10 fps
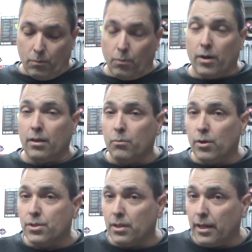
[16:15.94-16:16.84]
One of them
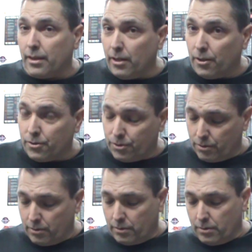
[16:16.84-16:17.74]
wasn't like the
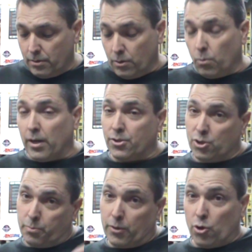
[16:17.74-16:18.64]
others.
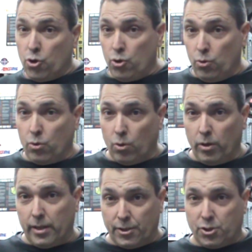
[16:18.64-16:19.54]
The new
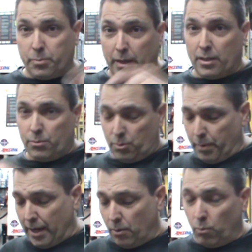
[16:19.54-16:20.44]
coil that I suspected was
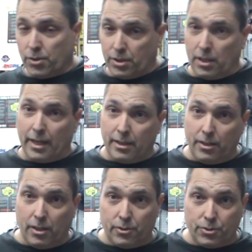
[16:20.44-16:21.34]
bad wasn't like
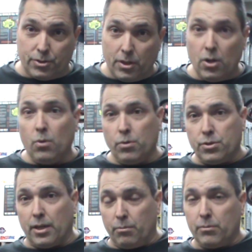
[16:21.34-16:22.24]
the others,
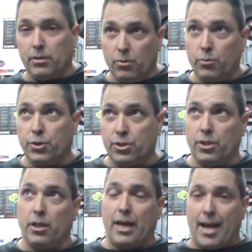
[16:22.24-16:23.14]
which helped me, which is
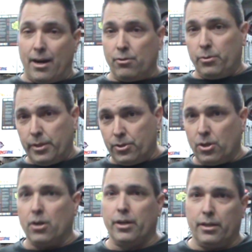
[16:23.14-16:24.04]
another arrow in the
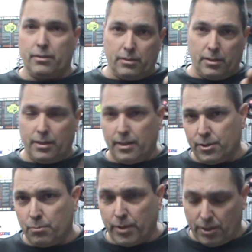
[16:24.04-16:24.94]
target. Again,
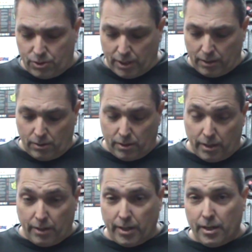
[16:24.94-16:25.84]
that's a Brandon Steckler
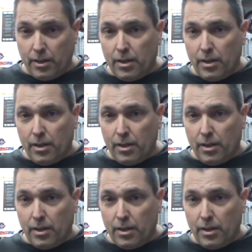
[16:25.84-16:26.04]
line, right?